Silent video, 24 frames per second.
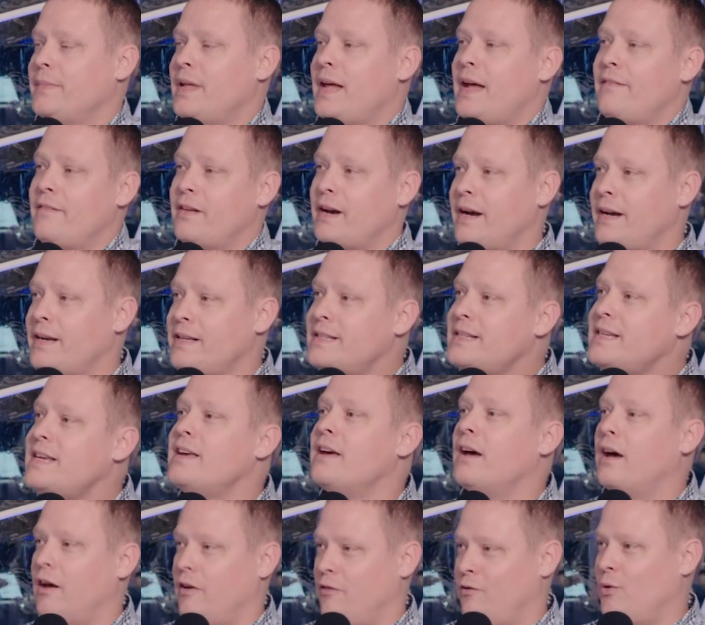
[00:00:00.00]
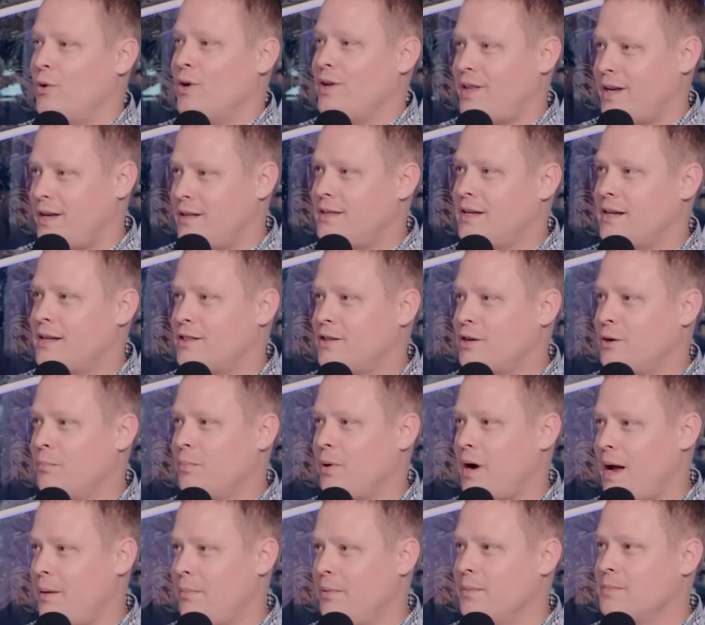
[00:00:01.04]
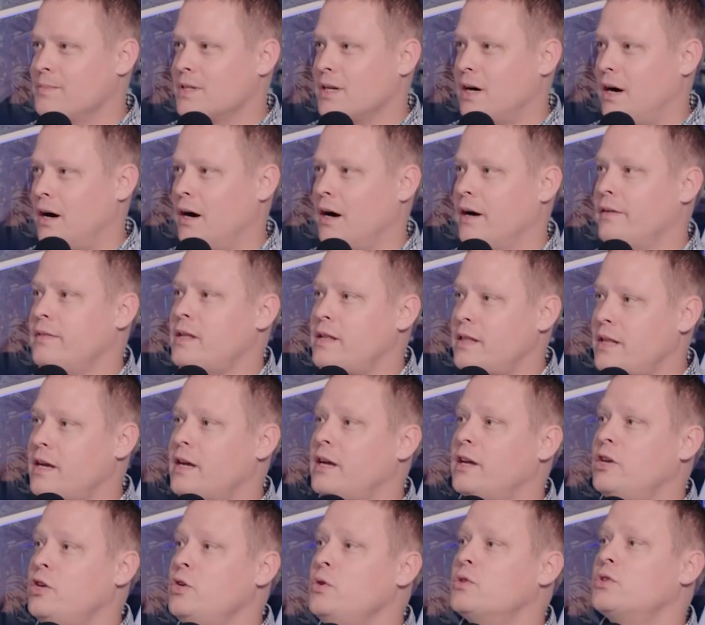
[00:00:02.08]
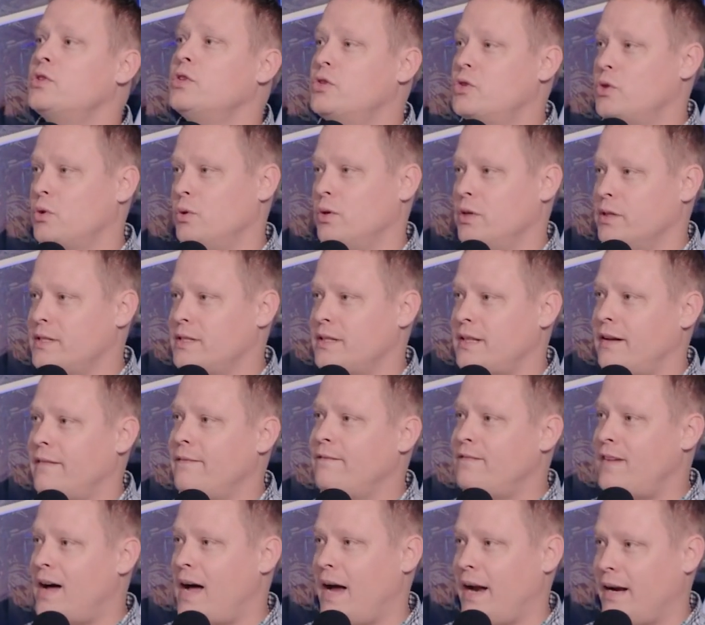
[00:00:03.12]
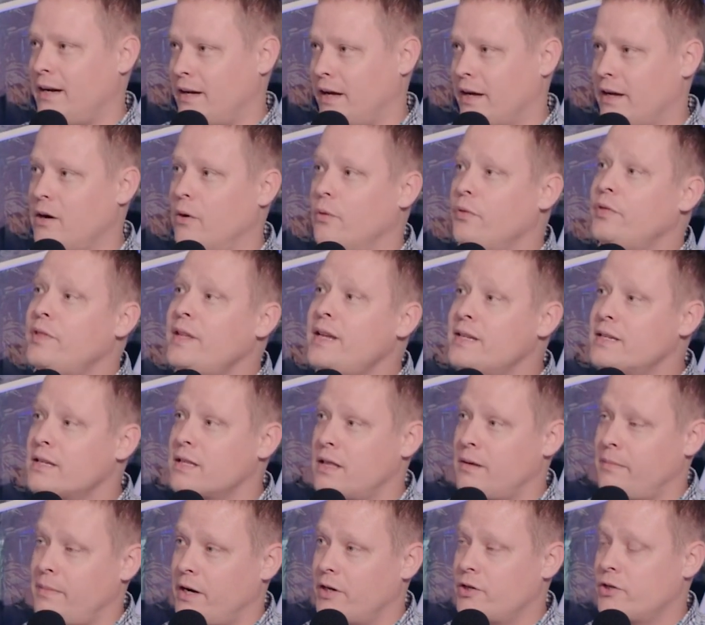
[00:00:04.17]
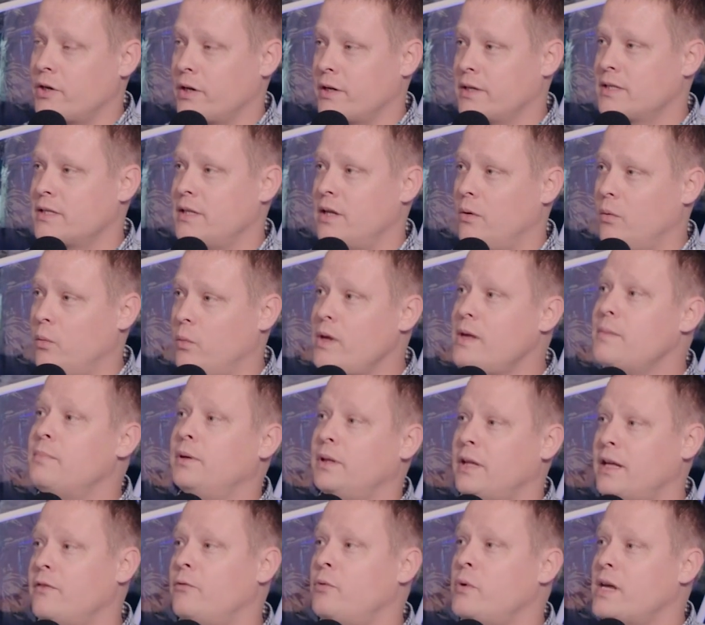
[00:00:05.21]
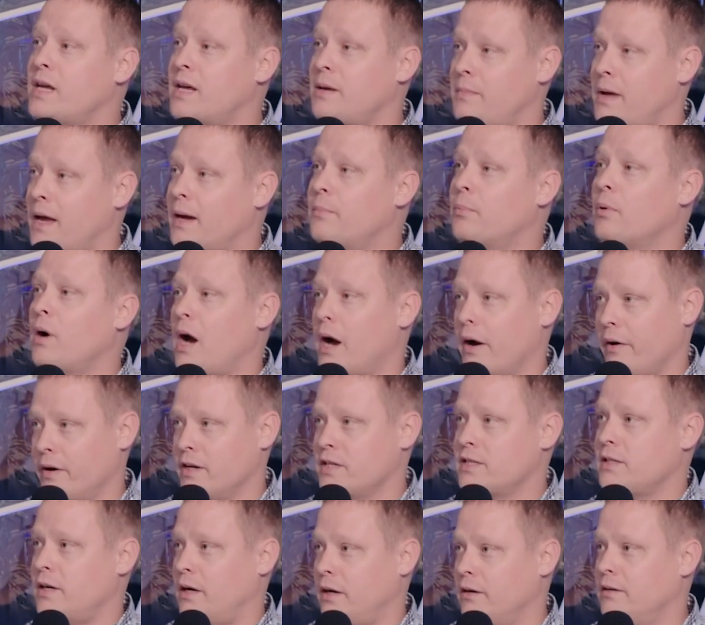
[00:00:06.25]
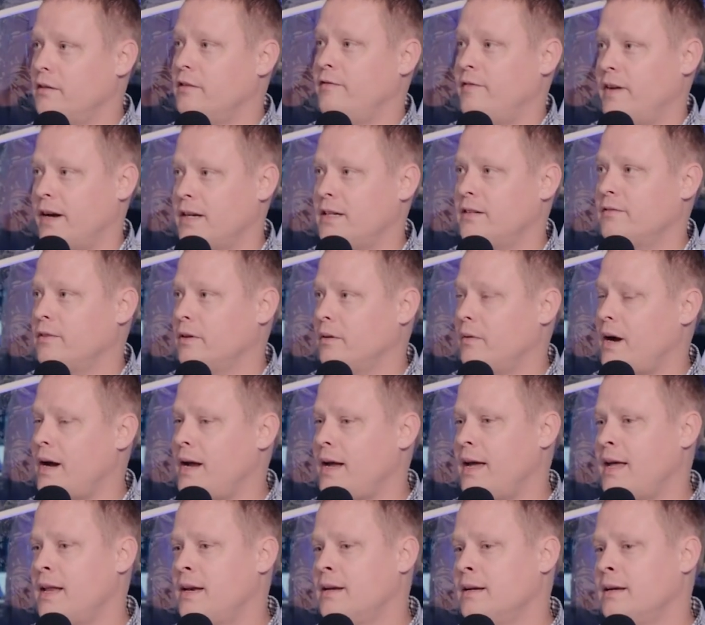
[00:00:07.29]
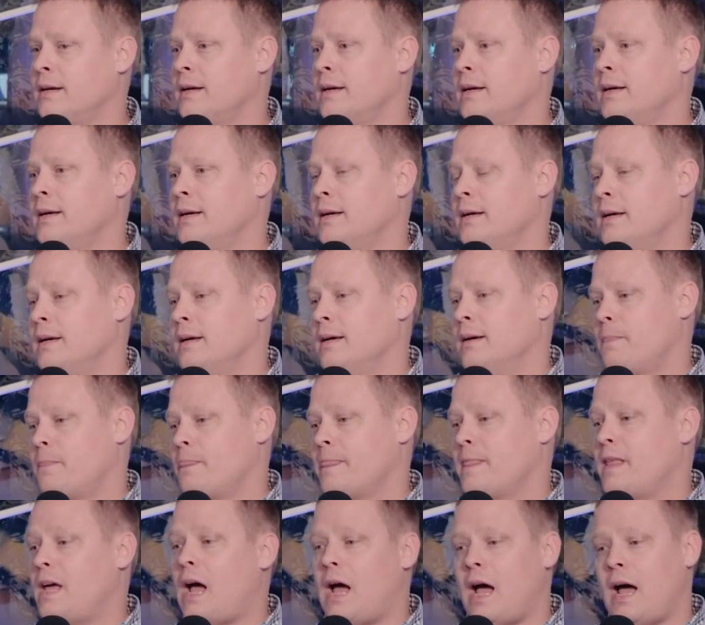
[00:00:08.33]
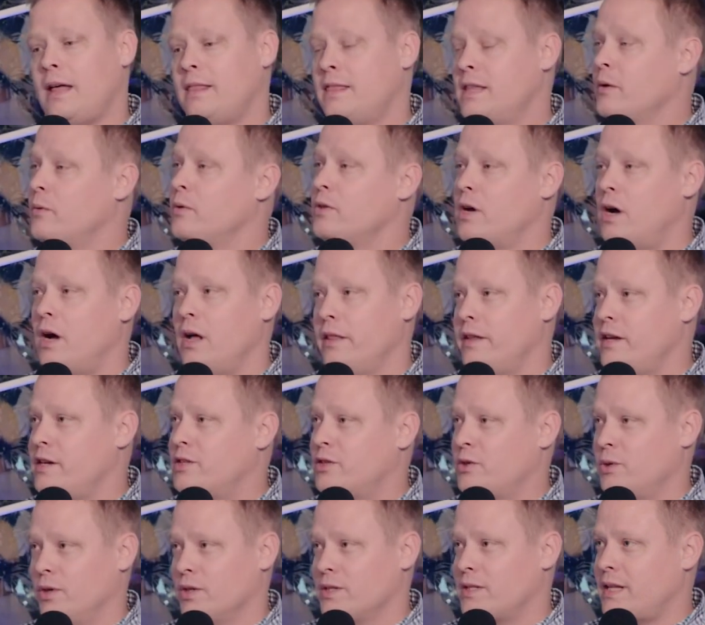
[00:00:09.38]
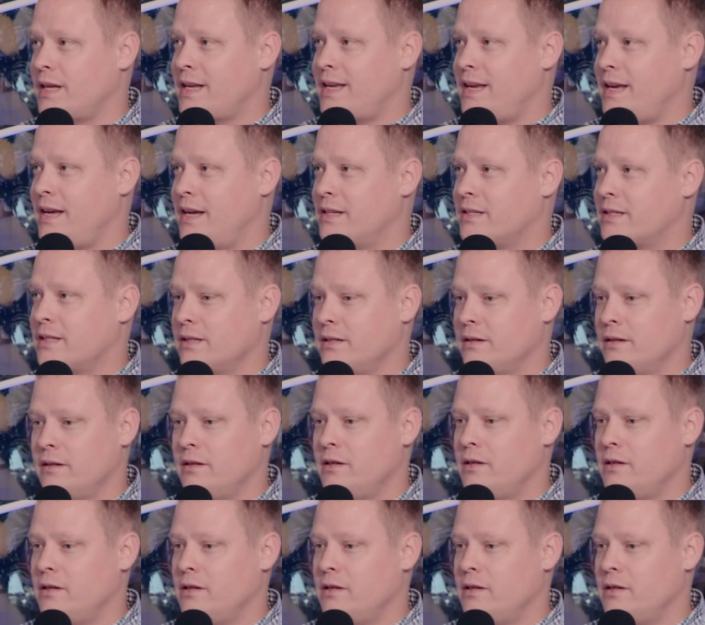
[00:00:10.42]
they have an idea of where they think their problems are, and then they could use the tool to then find like, oh, these are the metrics that we believe we can make progress on effectively, right? And I think with all these tools, the key is